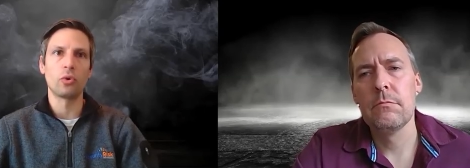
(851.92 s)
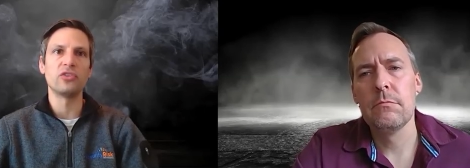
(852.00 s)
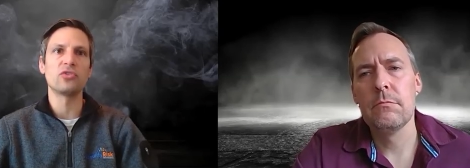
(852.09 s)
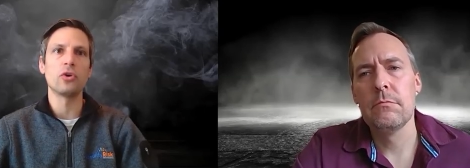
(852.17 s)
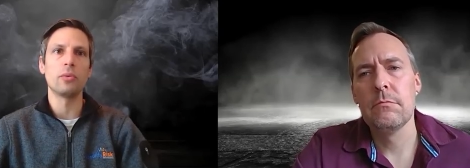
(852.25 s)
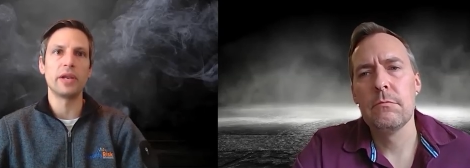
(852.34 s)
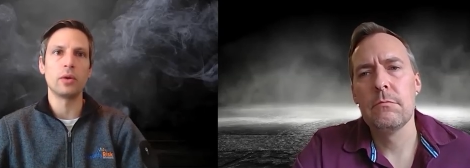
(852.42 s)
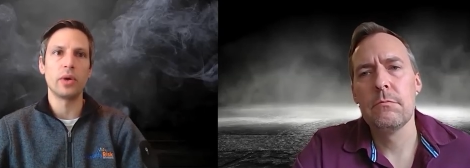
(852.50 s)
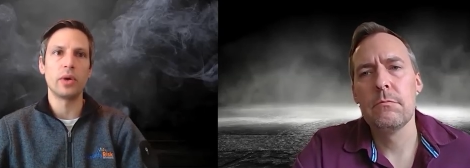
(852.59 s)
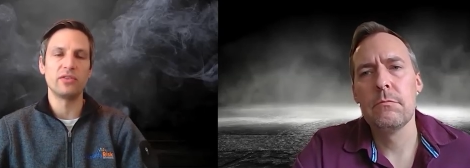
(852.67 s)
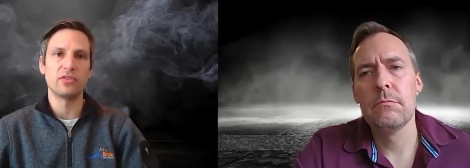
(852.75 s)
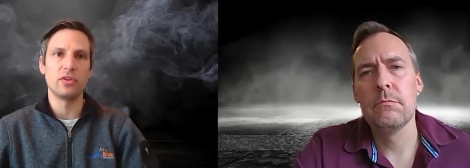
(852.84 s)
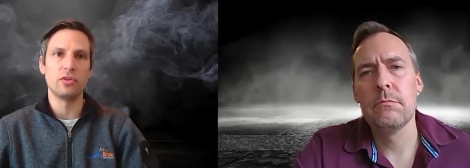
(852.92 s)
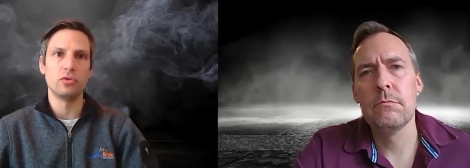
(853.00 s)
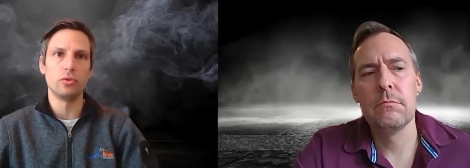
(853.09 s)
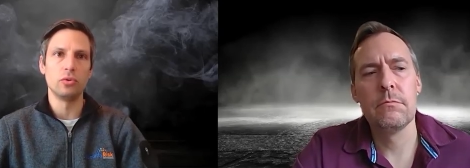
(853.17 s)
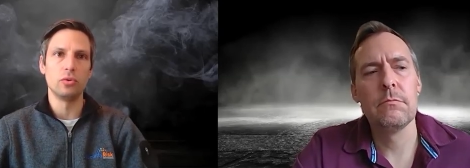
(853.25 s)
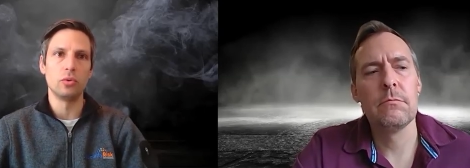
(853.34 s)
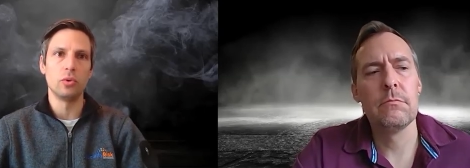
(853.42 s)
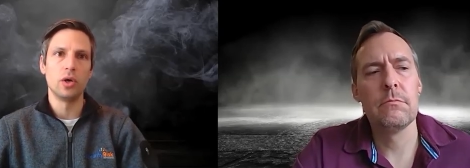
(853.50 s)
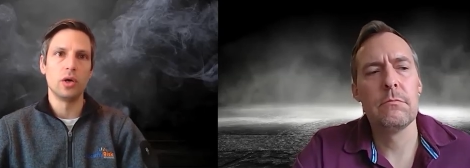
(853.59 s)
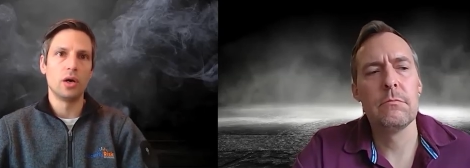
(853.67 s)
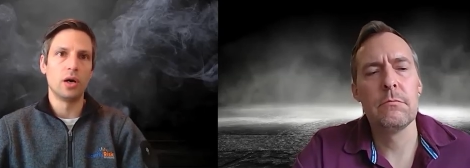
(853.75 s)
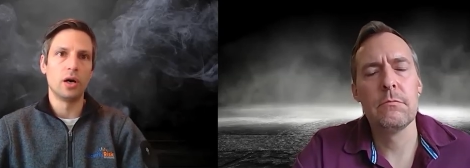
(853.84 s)
Speaker 1: so many ways to do
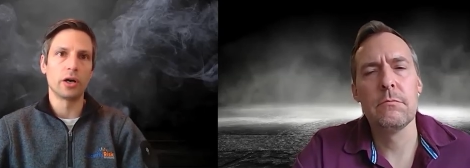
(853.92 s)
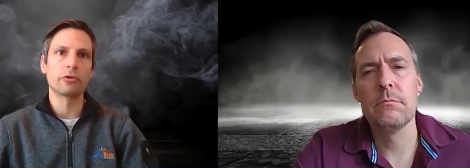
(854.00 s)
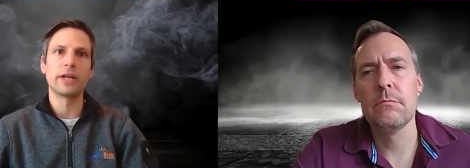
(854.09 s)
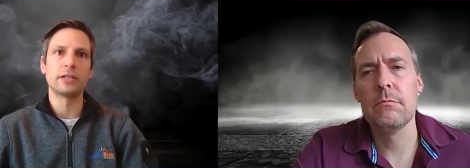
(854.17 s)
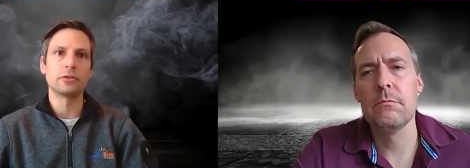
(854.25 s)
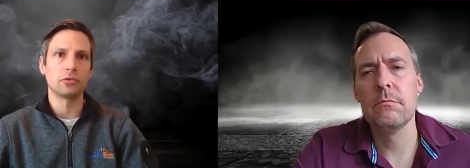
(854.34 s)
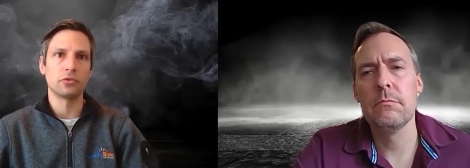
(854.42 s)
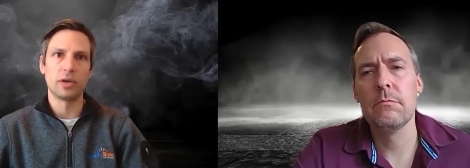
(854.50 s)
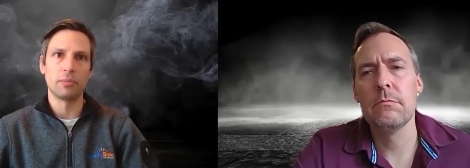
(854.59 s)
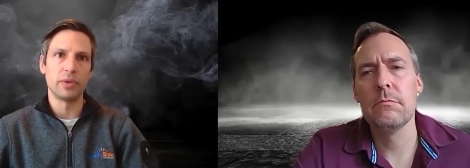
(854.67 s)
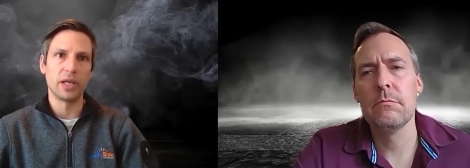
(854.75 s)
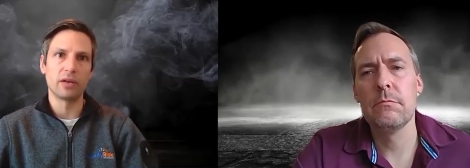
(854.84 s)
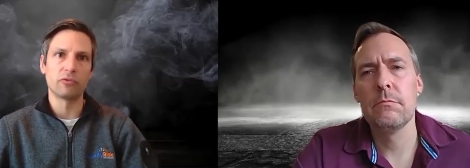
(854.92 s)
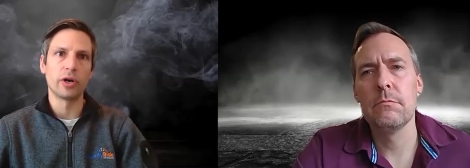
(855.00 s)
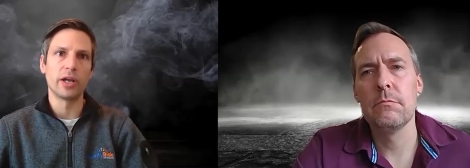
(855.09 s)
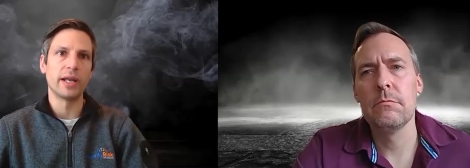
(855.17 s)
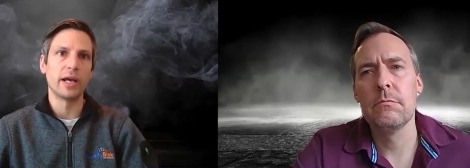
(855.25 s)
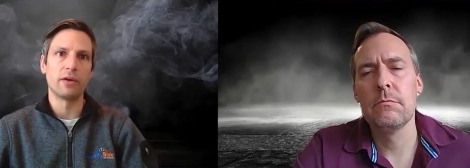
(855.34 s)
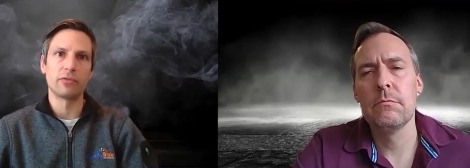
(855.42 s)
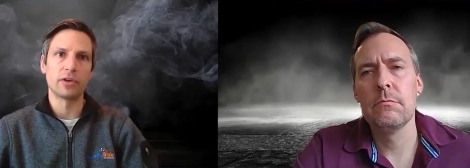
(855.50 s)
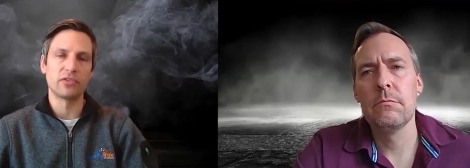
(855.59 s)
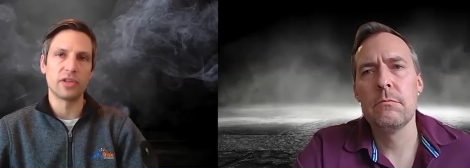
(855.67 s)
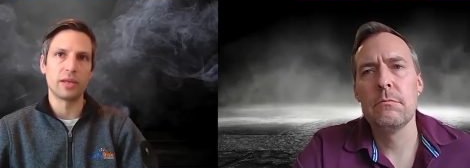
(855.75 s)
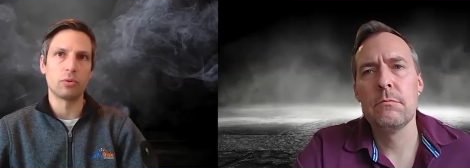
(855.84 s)
uh, credential dumping right now, for
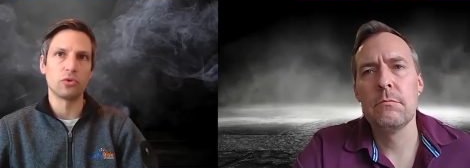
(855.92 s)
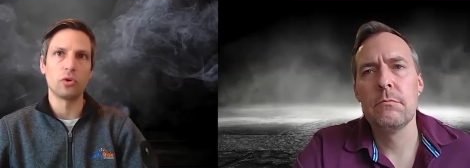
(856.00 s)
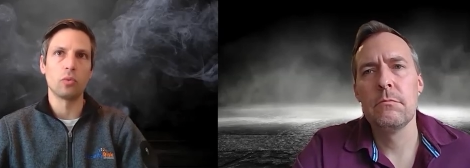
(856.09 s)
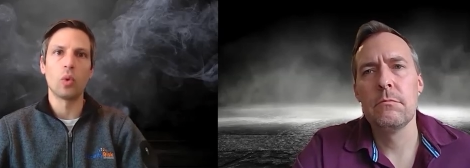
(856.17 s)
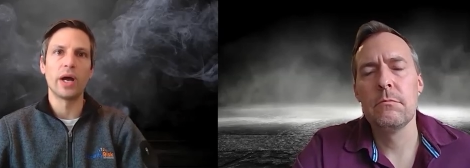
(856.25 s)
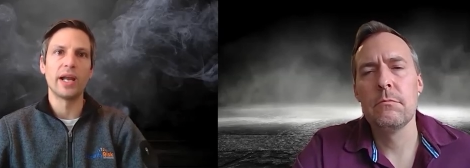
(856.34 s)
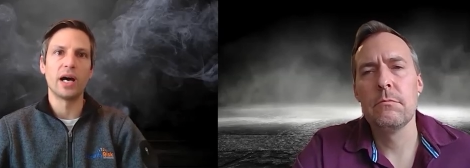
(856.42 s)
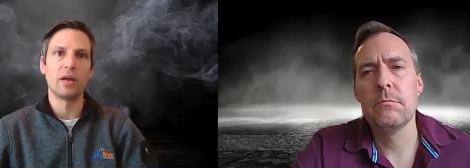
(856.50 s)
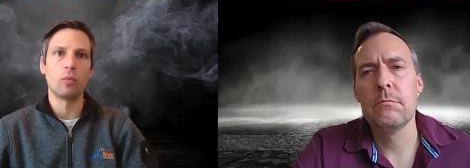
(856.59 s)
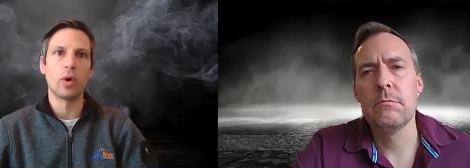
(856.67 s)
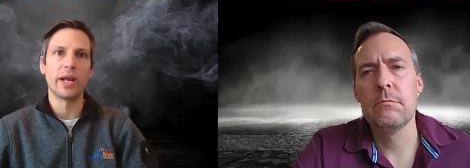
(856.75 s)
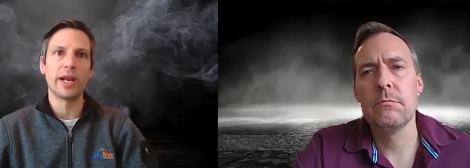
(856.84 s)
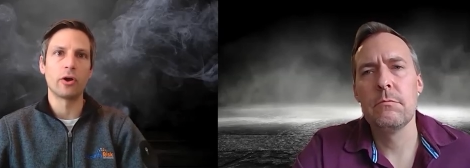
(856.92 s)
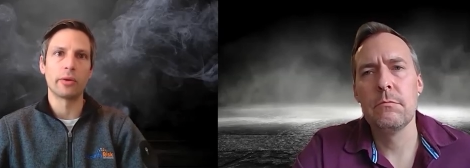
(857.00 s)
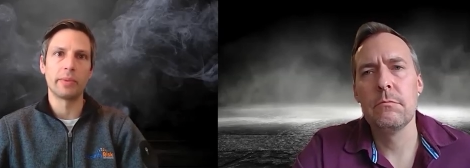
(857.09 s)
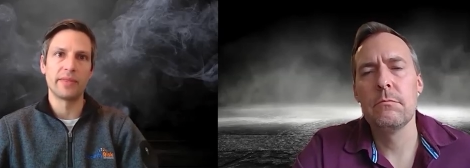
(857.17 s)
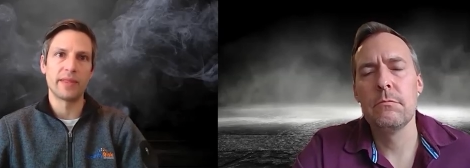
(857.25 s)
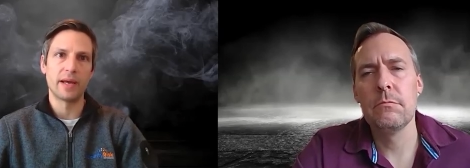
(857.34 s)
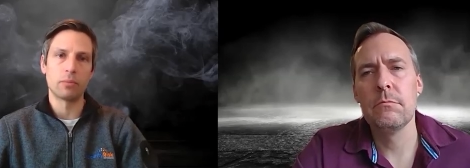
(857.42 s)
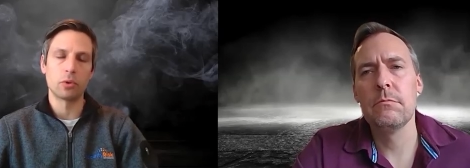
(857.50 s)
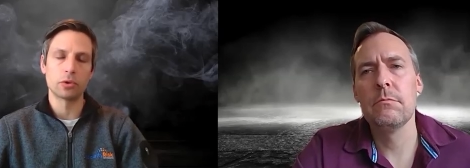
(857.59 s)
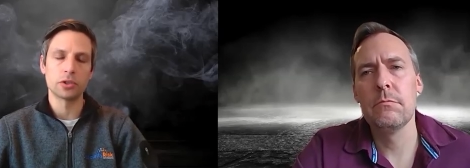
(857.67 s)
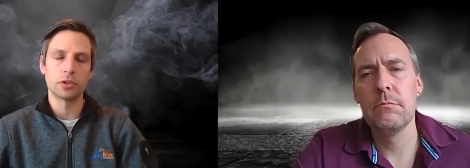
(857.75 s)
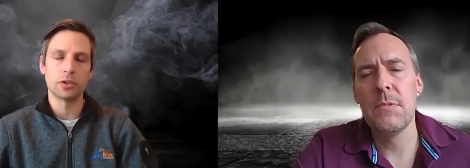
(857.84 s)
example. So why not why not automate that
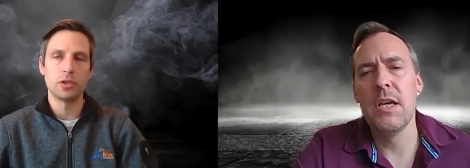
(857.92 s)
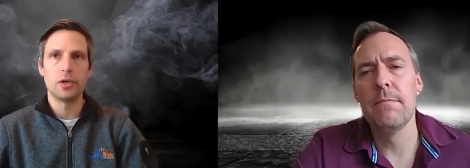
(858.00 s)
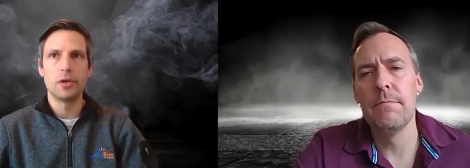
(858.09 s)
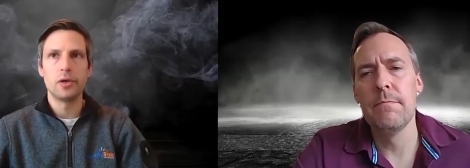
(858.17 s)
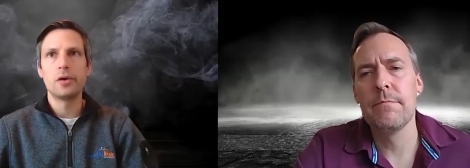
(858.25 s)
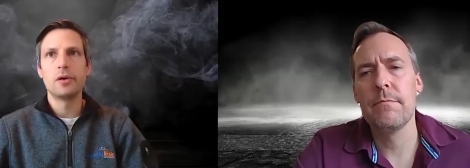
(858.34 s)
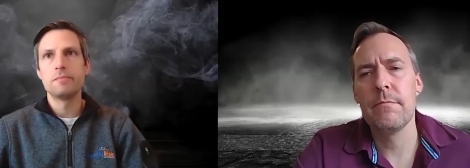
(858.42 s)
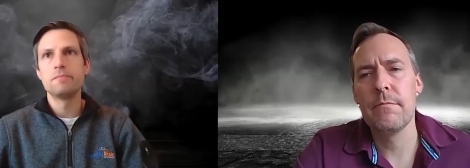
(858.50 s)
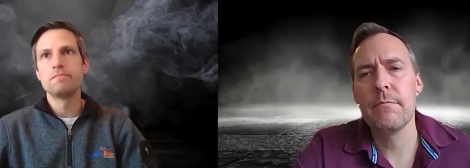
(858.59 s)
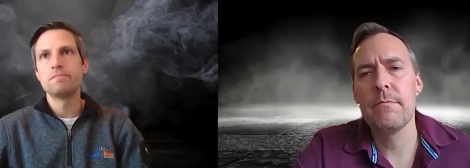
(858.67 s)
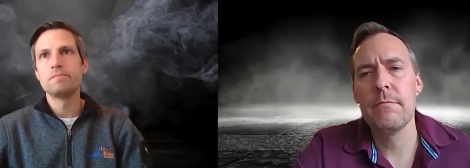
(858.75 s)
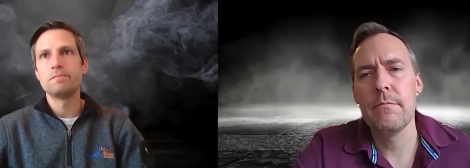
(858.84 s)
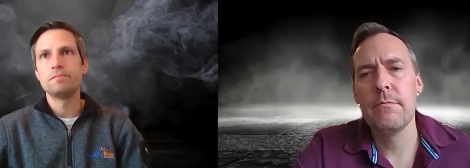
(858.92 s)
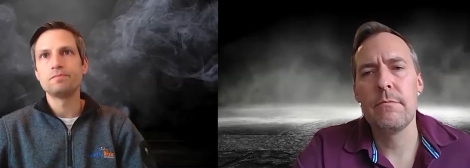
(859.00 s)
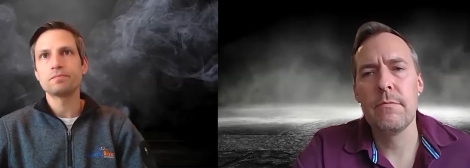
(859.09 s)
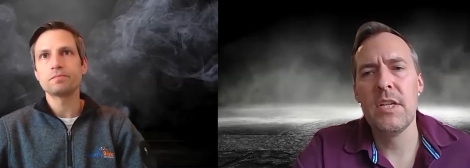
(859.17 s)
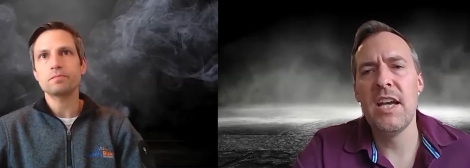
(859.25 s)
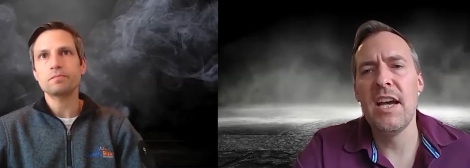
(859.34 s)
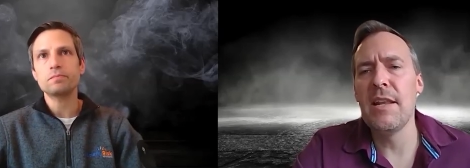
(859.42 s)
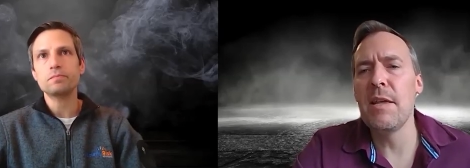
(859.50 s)
portion?
Speaker 2: Yeah, yeah, and